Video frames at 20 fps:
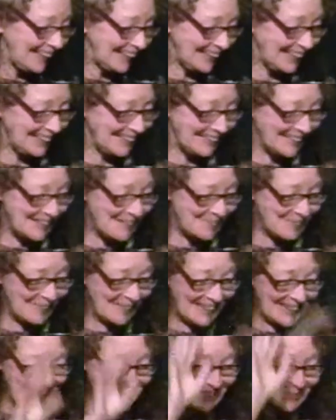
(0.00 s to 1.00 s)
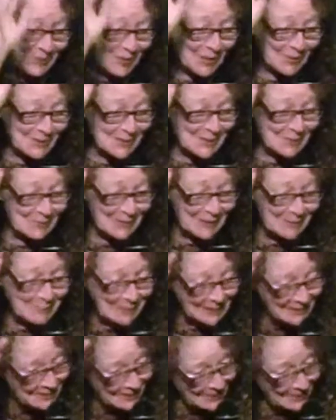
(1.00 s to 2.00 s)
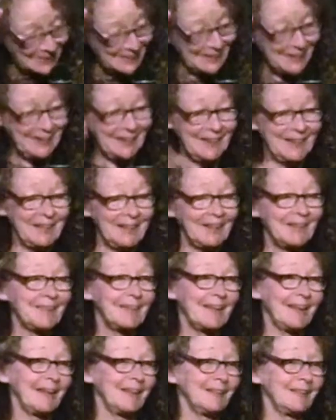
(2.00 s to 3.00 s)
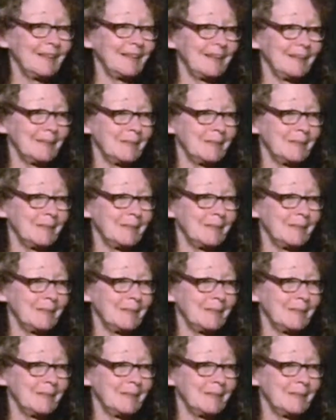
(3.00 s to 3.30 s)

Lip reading: And I do also want to mention that